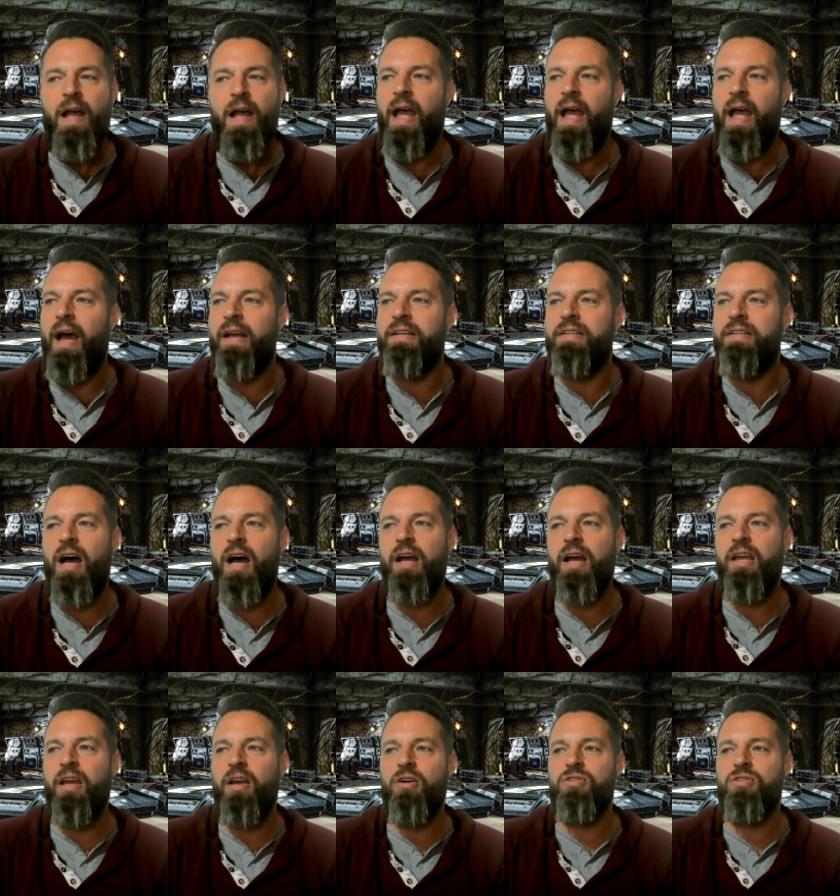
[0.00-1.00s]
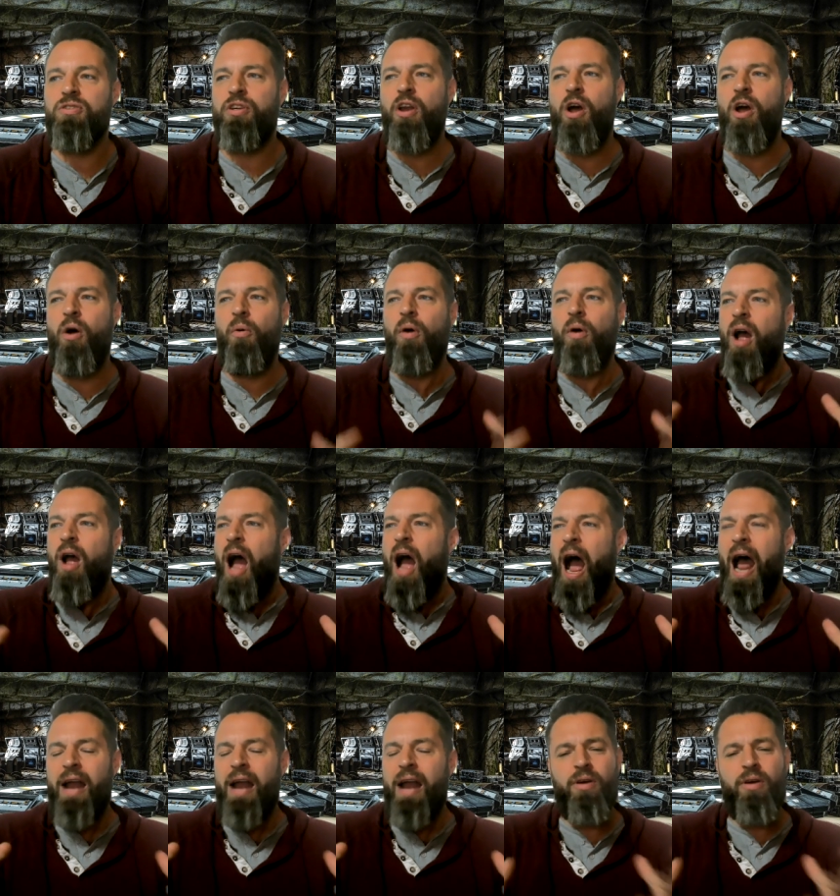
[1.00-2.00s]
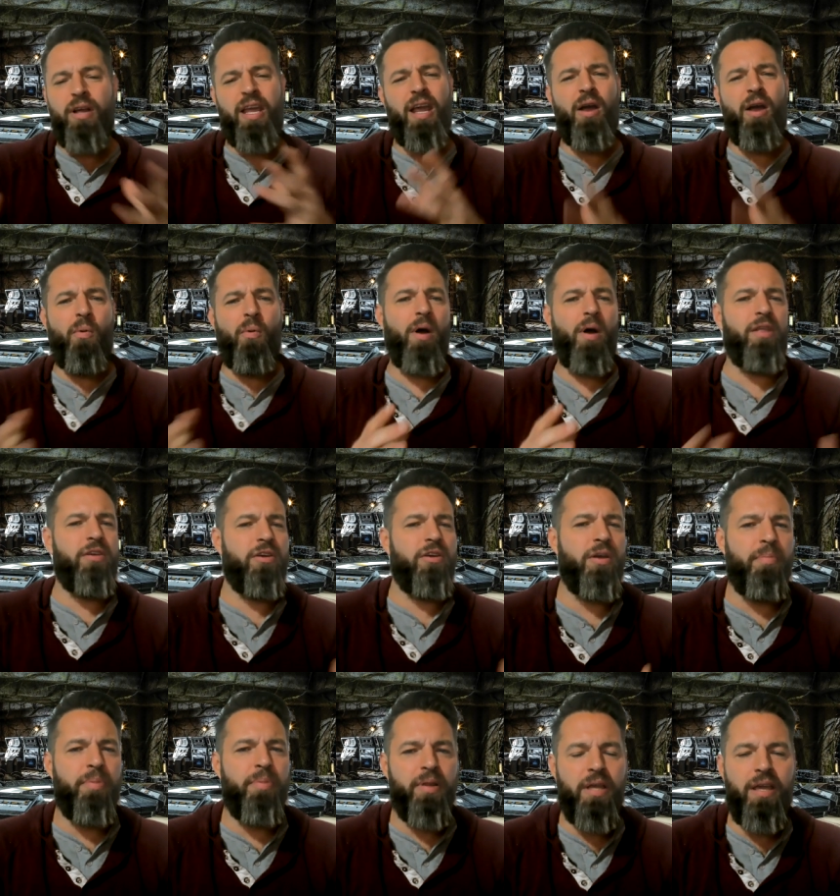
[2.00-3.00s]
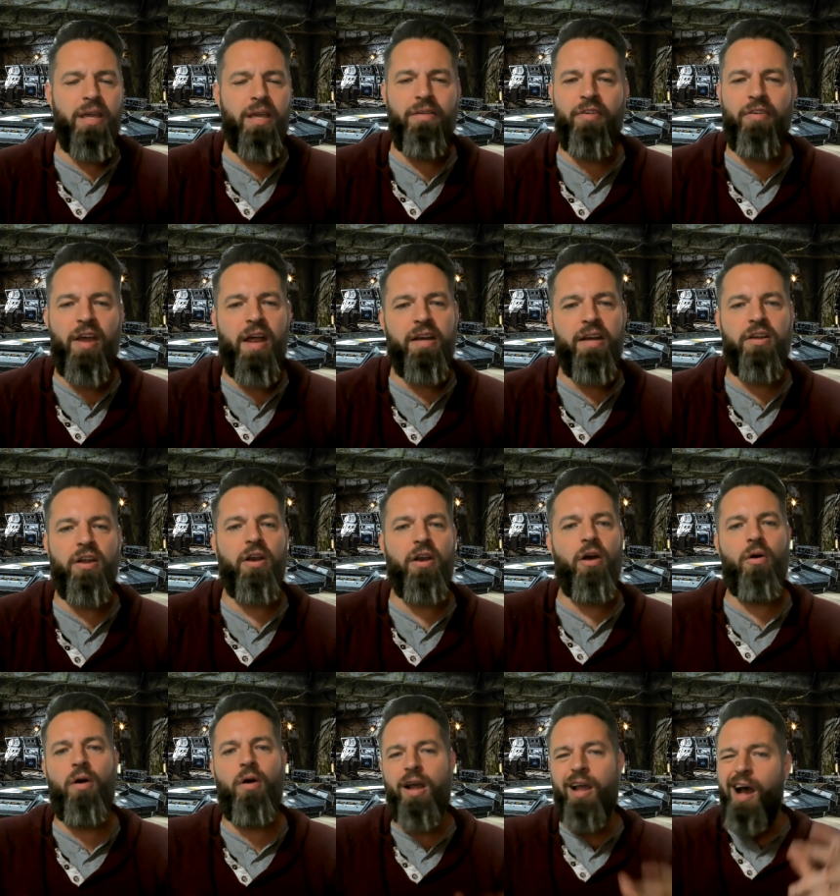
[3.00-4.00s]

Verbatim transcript: And uh, he goes, you know, I don't care whether you believe in you know